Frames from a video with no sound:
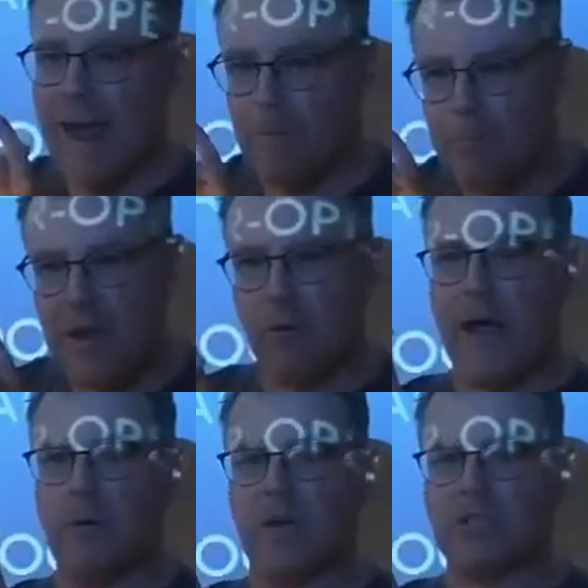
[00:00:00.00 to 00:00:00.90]
and bit
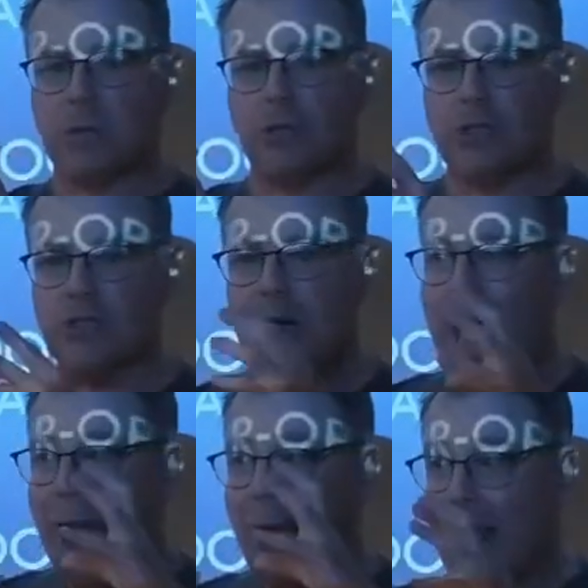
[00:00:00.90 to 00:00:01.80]
rate resolutions,
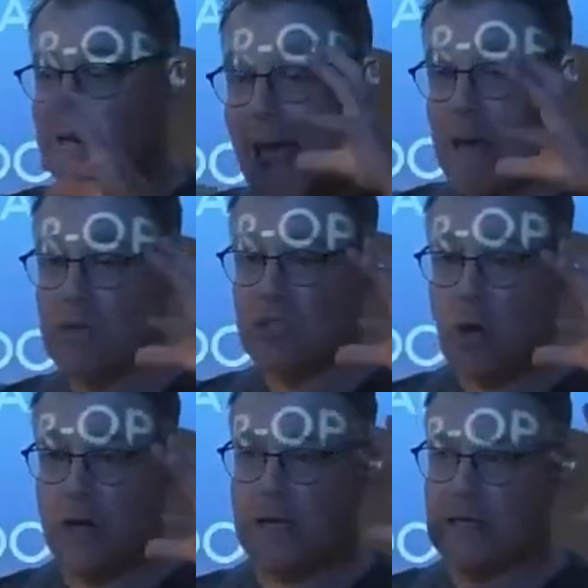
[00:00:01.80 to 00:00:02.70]
and
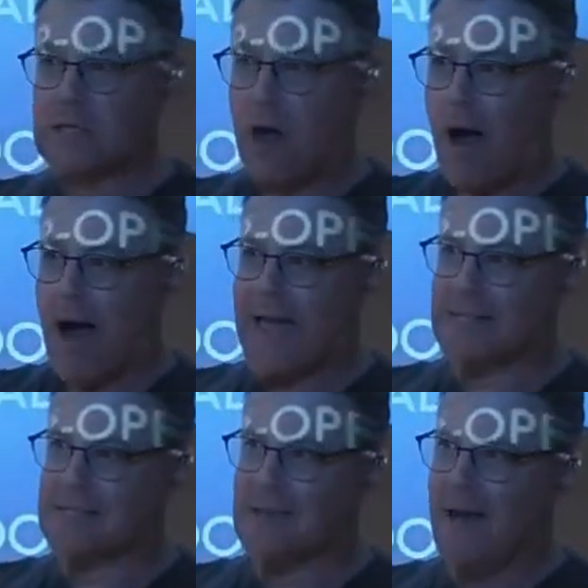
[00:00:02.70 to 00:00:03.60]
ambisonic is the
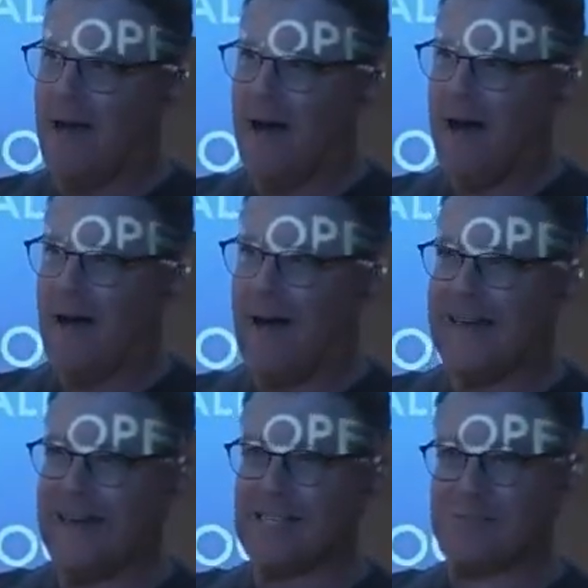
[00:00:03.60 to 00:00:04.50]
highest, I
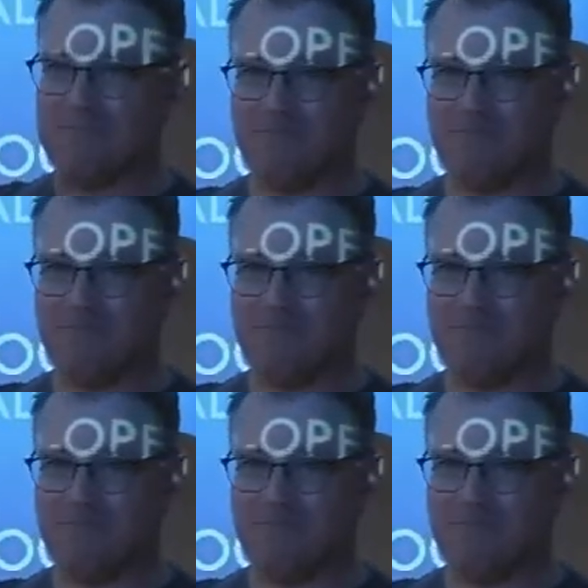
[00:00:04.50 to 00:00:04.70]
guess,